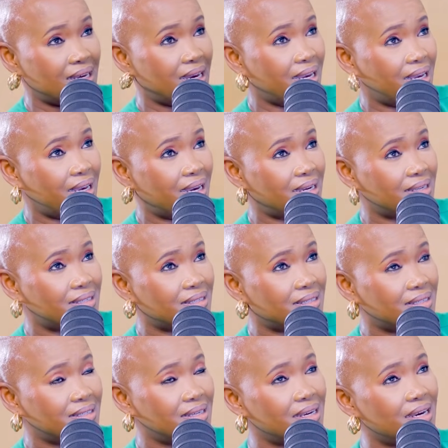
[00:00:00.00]
I had,
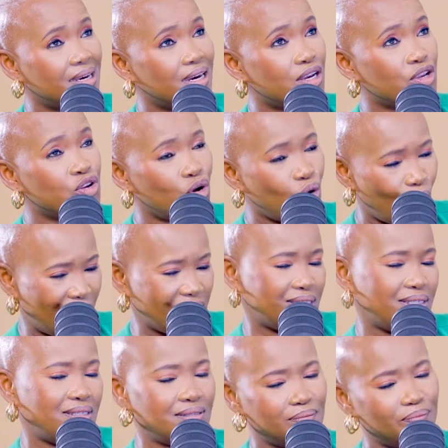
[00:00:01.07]
you know
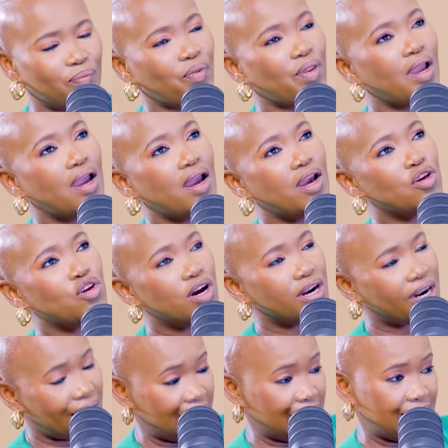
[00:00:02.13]
what? You're
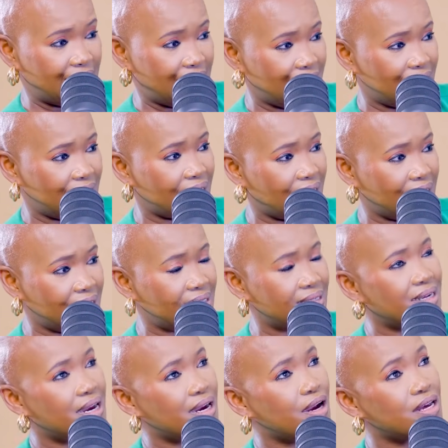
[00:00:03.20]
right? I
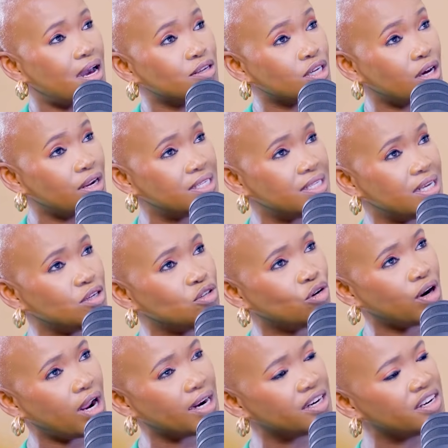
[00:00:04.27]
was going to say to
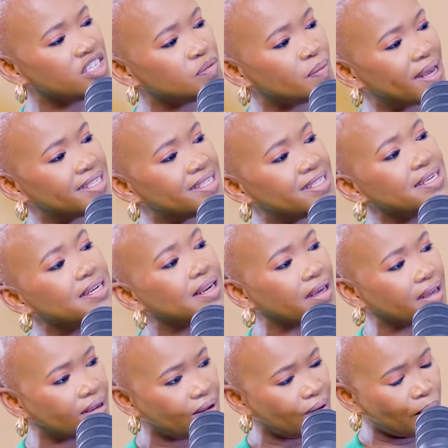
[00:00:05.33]
her, I reached my
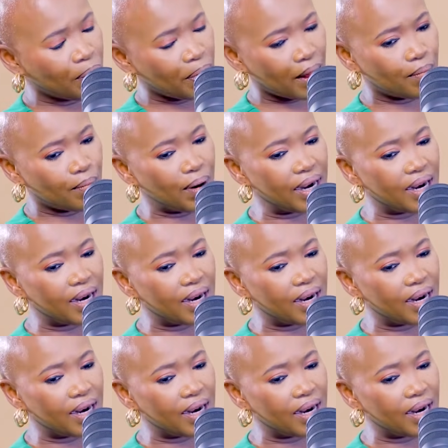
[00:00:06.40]
ceiling. But